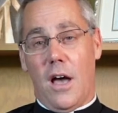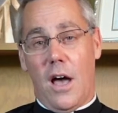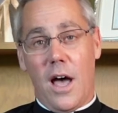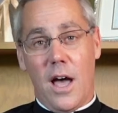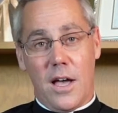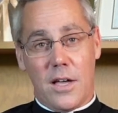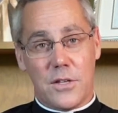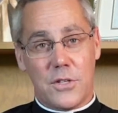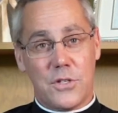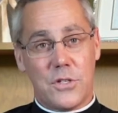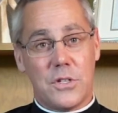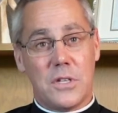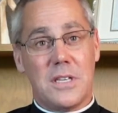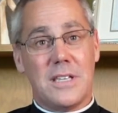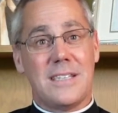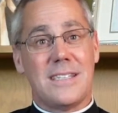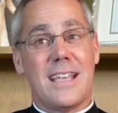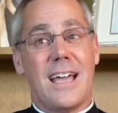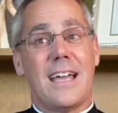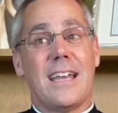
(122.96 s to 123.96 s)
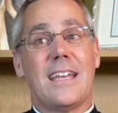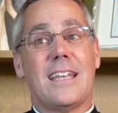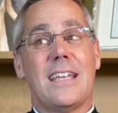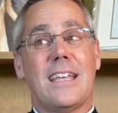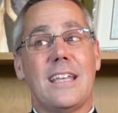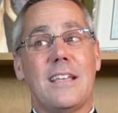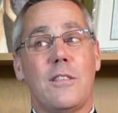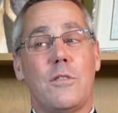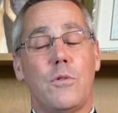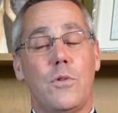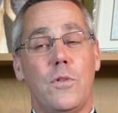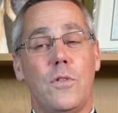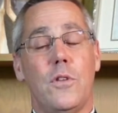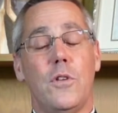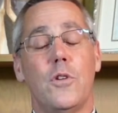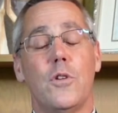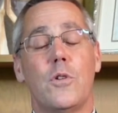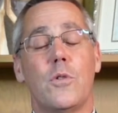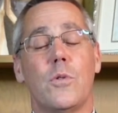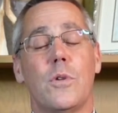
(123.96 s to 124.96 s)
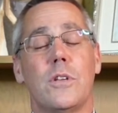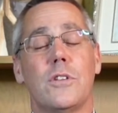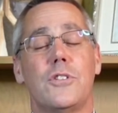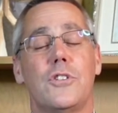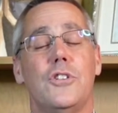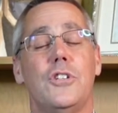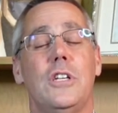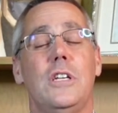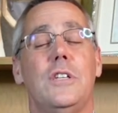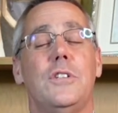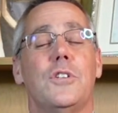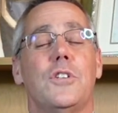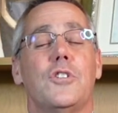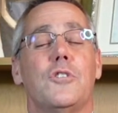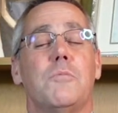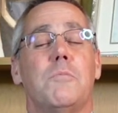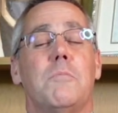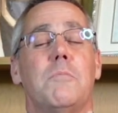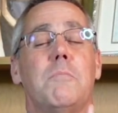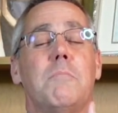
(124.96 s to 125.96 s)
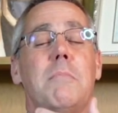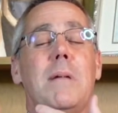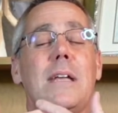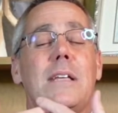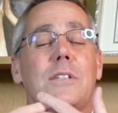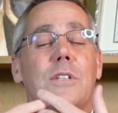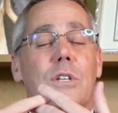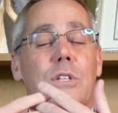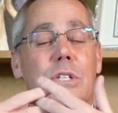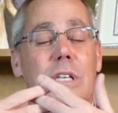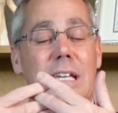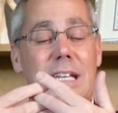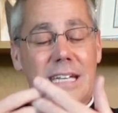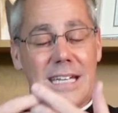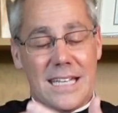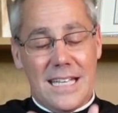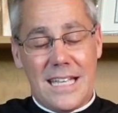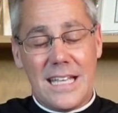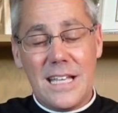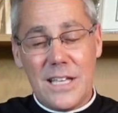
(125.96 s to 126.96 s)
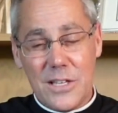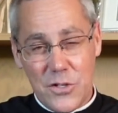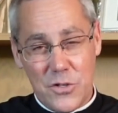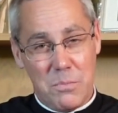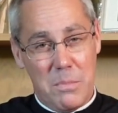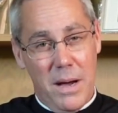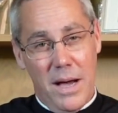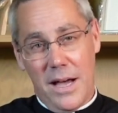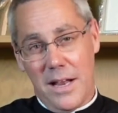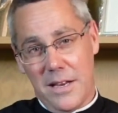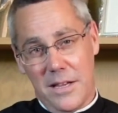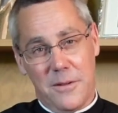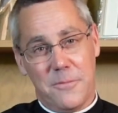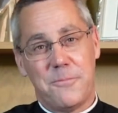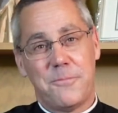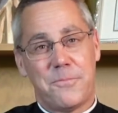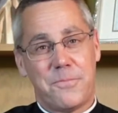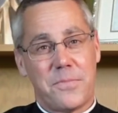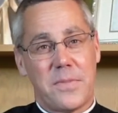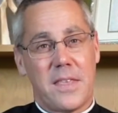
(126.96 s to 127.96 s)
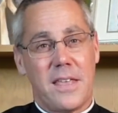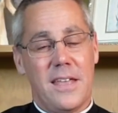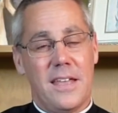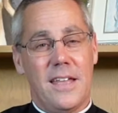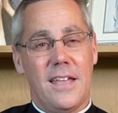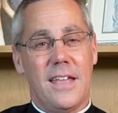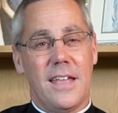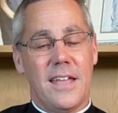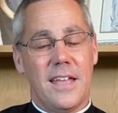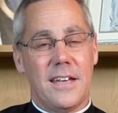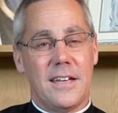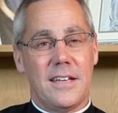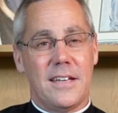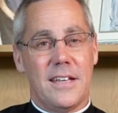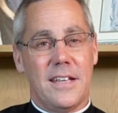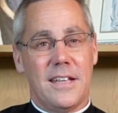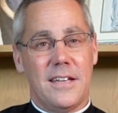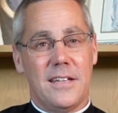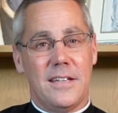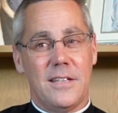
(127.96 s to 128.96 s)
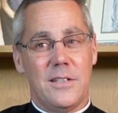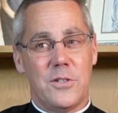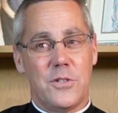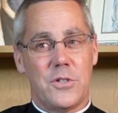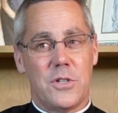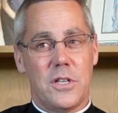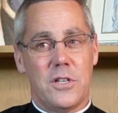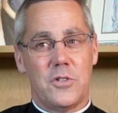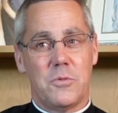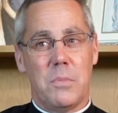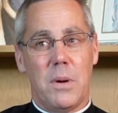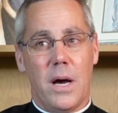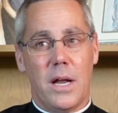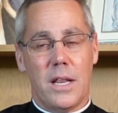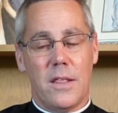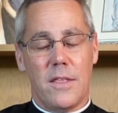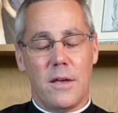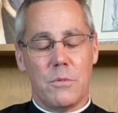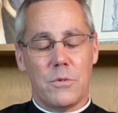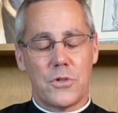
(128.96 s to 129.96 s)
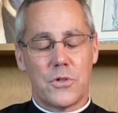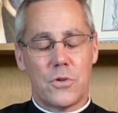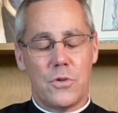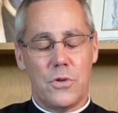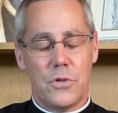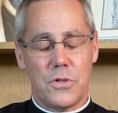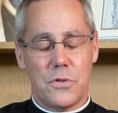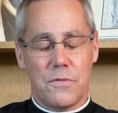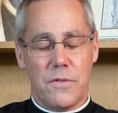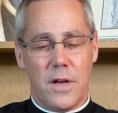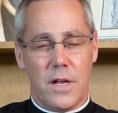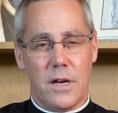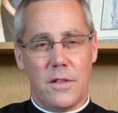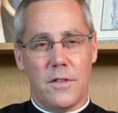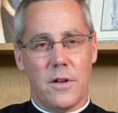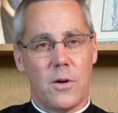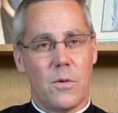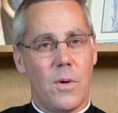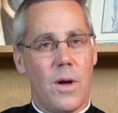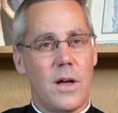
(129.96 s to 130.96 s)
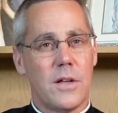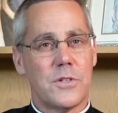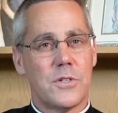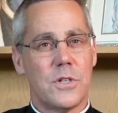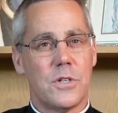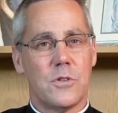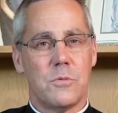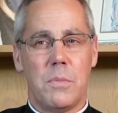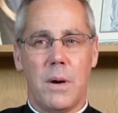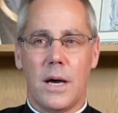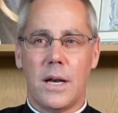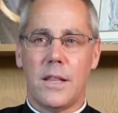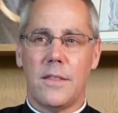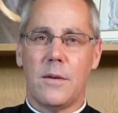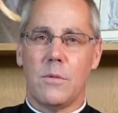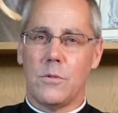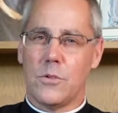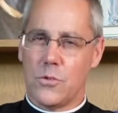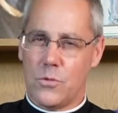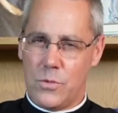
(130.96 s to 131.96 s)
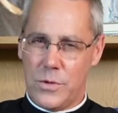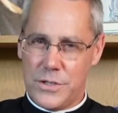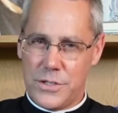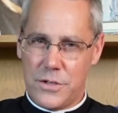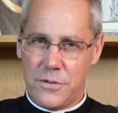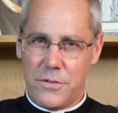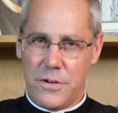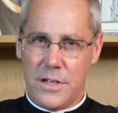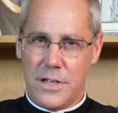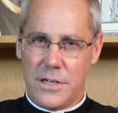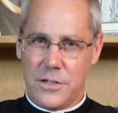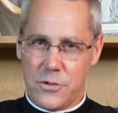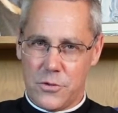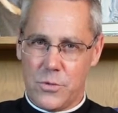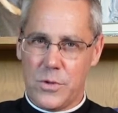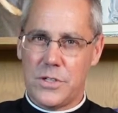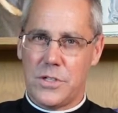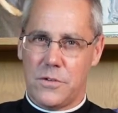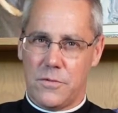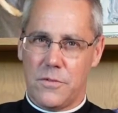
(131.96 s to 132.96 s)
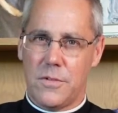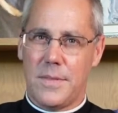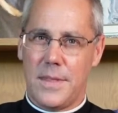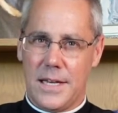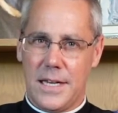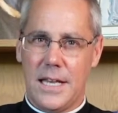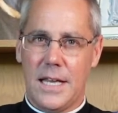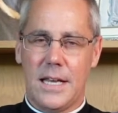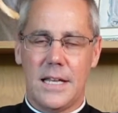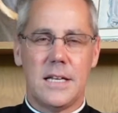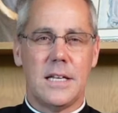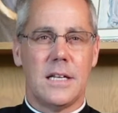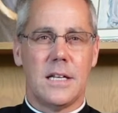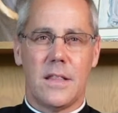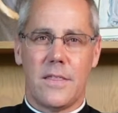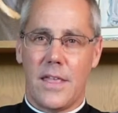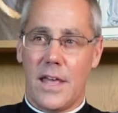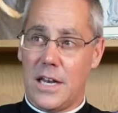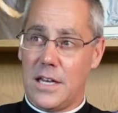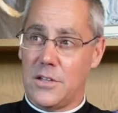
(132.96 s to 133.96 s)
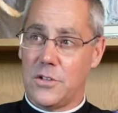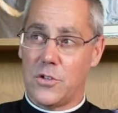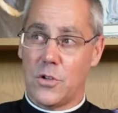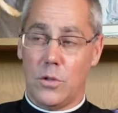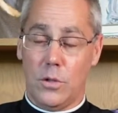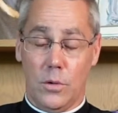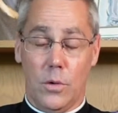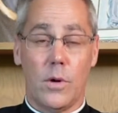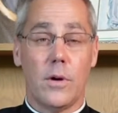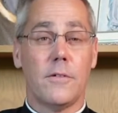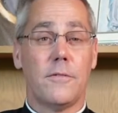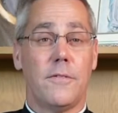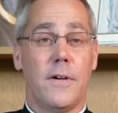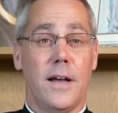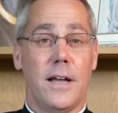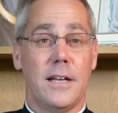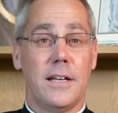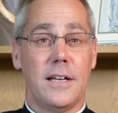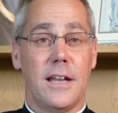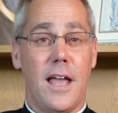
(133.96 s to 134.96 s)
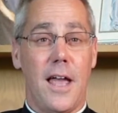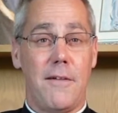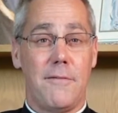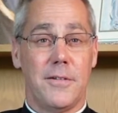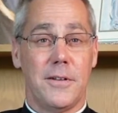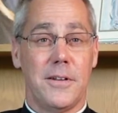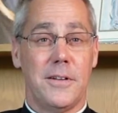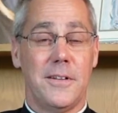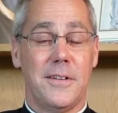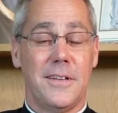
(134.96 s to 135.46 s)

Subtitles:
us, is that through the Eucharist, Jesus makes us into his body and his body that was crucified on the cross, his body that was risen, that is risen from the dead, and that is glorified in heaven.